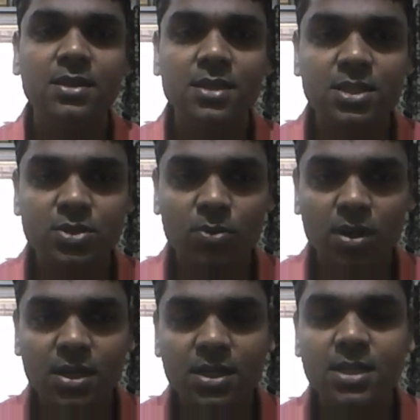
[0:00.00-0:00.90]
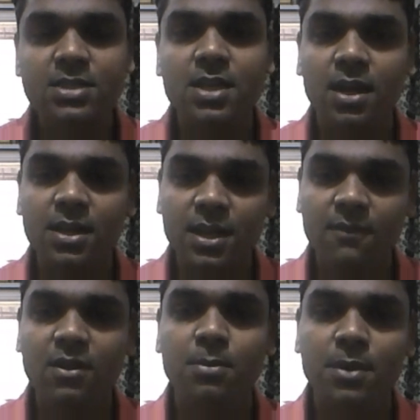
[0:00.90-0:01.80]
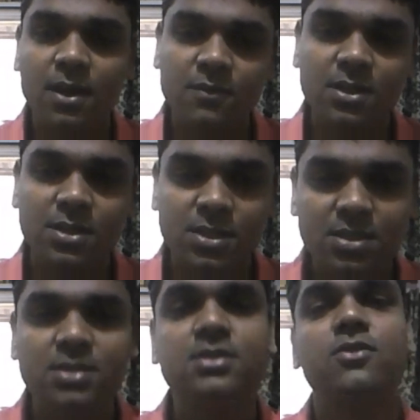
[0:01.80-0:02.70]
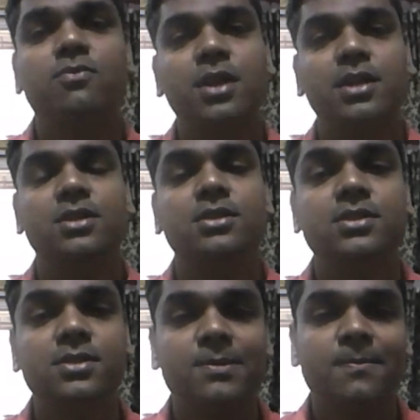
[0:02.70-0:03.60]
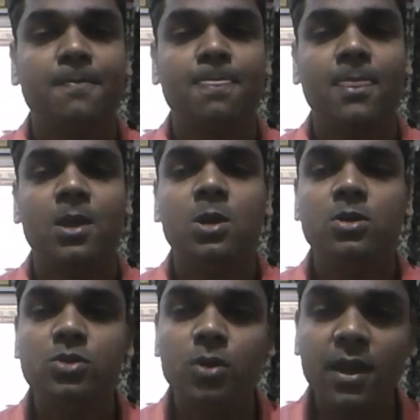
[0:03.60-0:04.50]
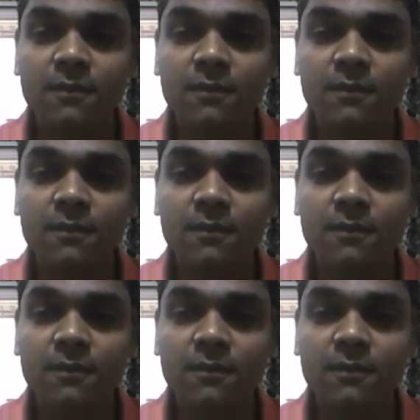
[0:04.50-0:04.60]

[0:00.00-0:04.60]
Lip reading: These qualities are developed after years of practice. So I